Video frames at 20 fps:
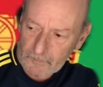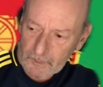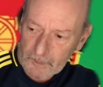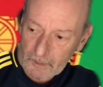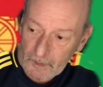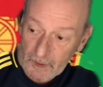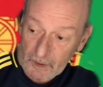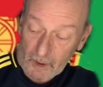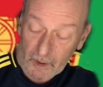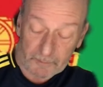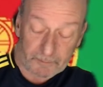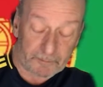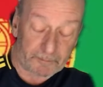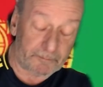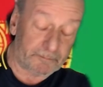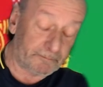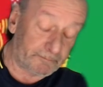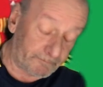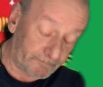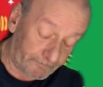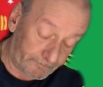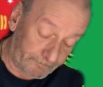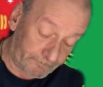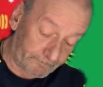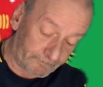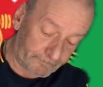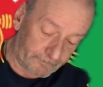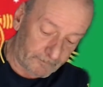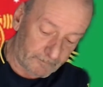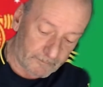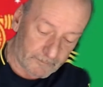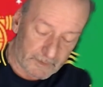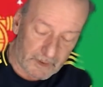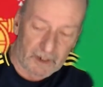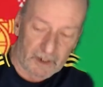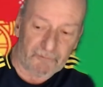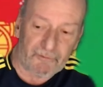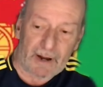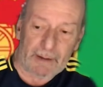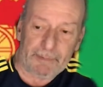And I'm going
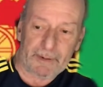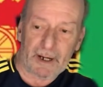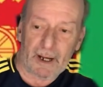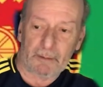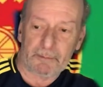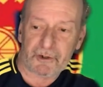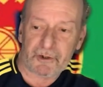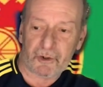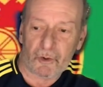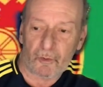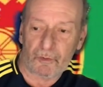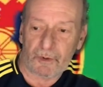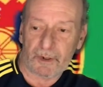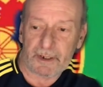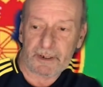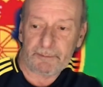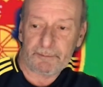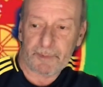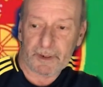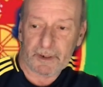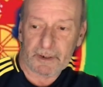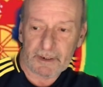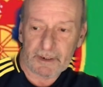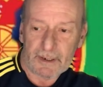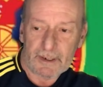to wrap it up shortly, but